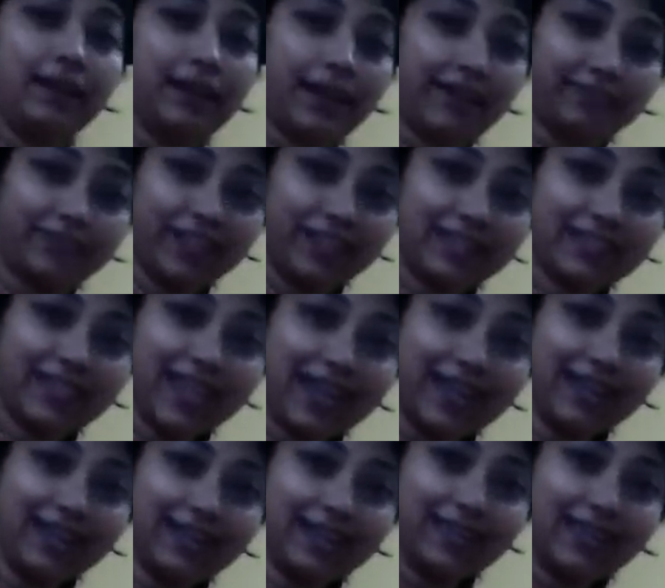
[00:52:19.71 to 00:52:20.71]
left hand
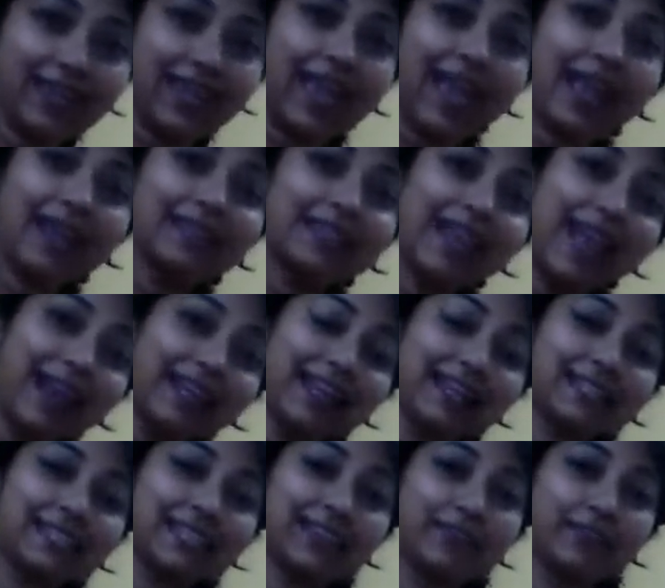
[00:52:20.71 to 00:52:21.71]
side, and that
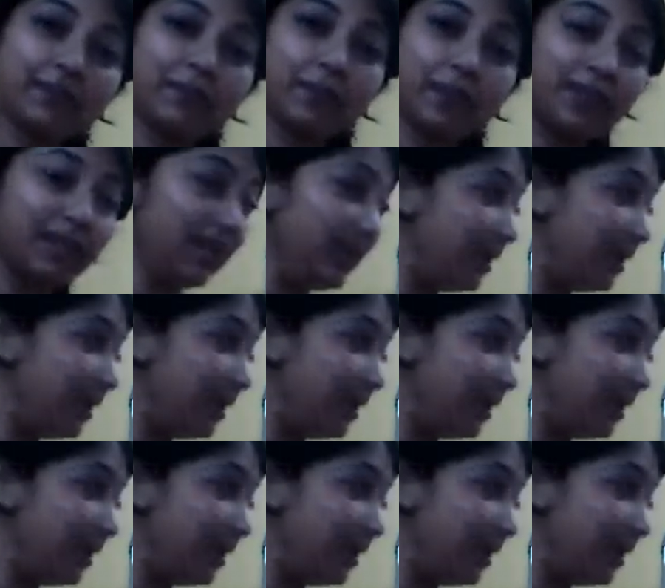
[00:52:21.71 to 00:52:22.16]
has given me,